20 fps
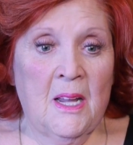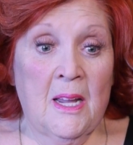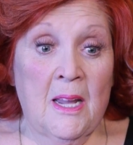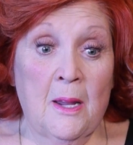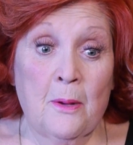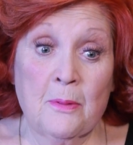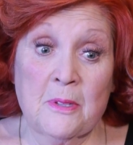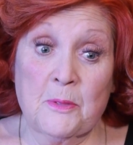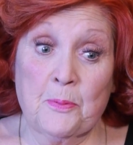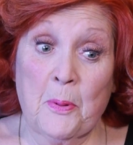
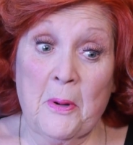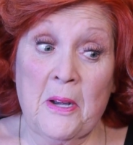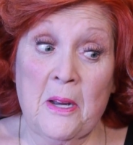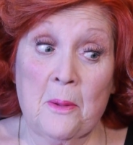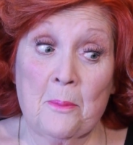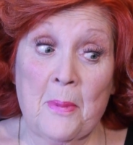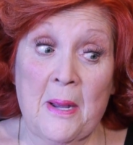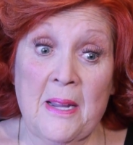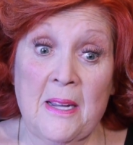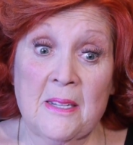It was pretty
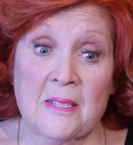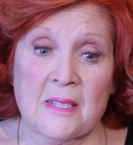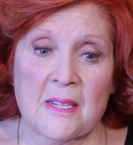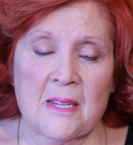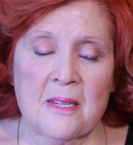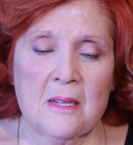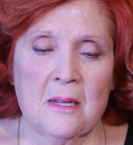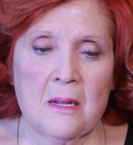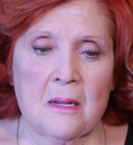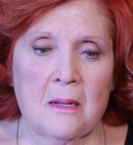
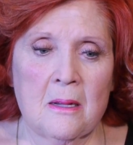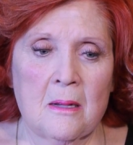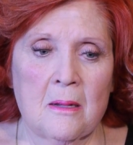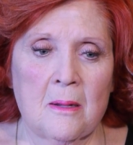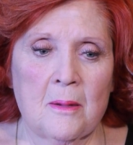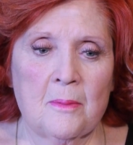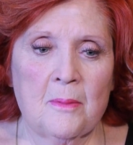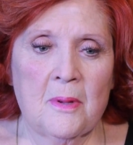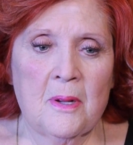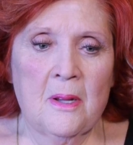amazing.
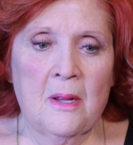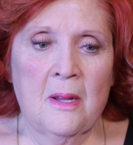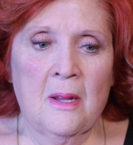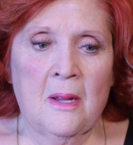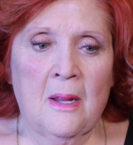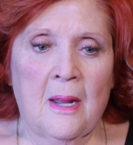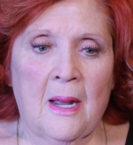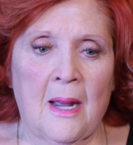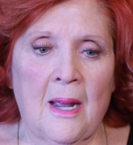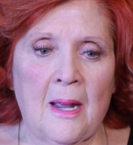
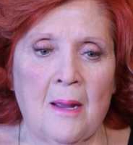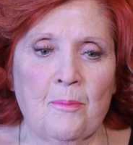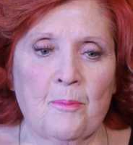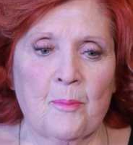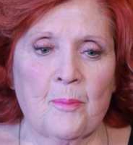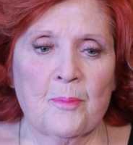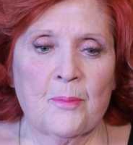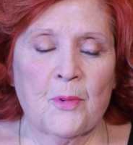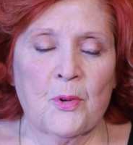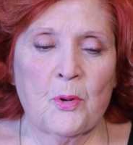I
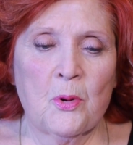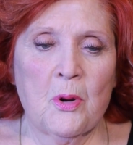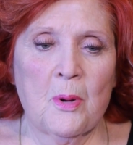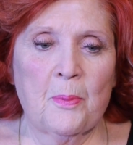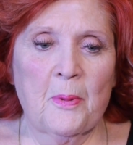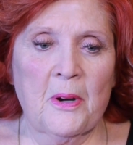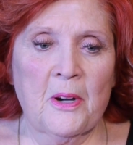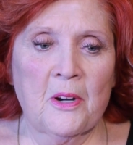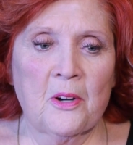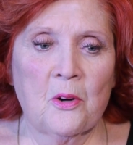grew
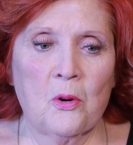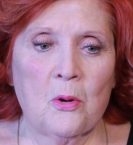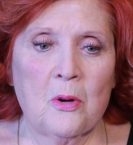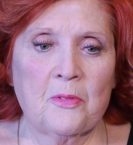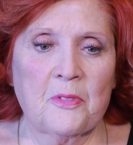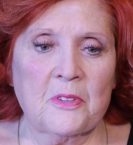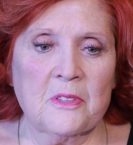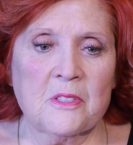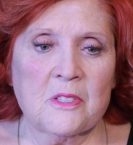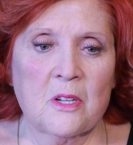up in an
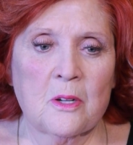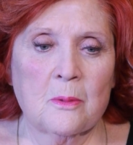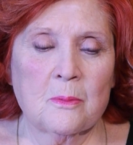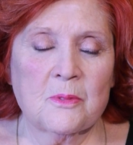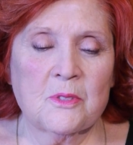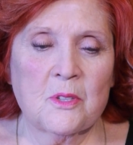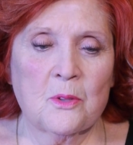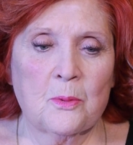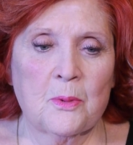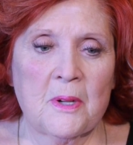orphan's home,
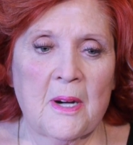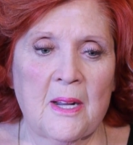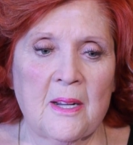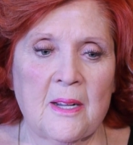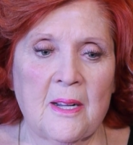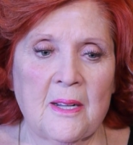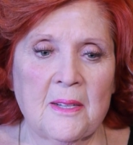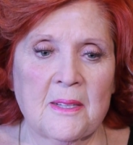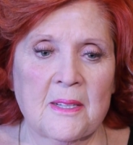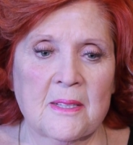so when I
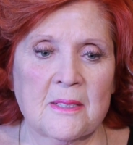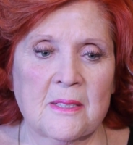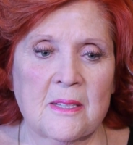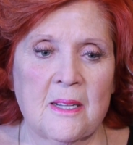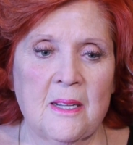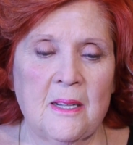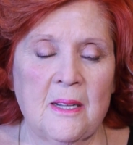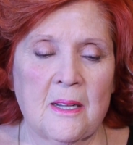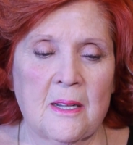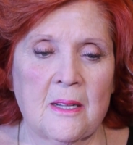got this
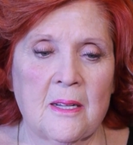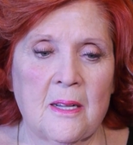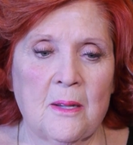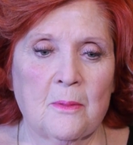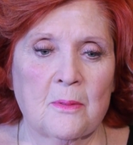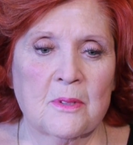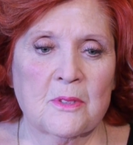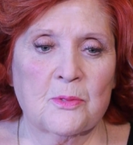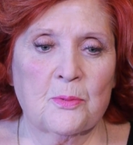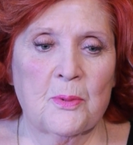gig, it
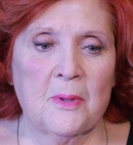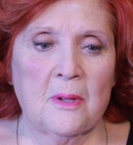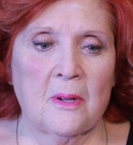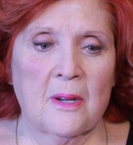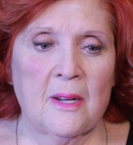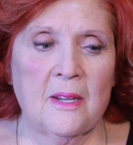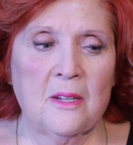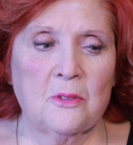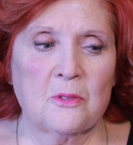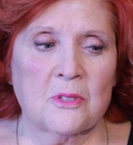was real
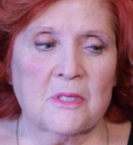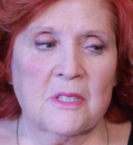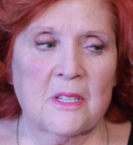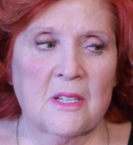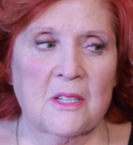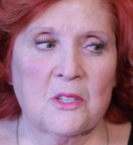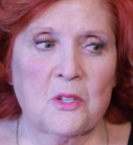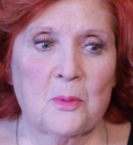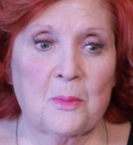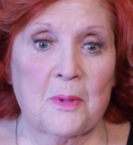
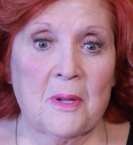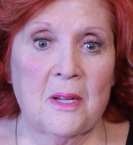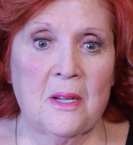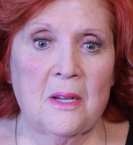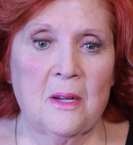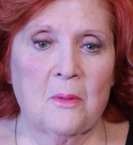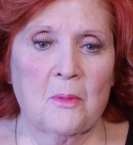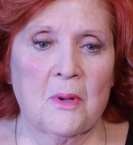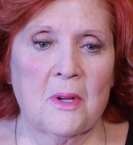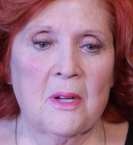interesting to me
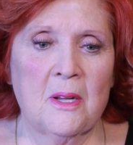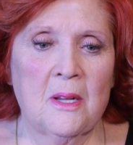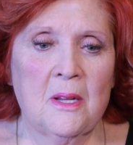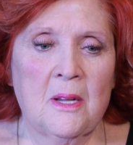anyway.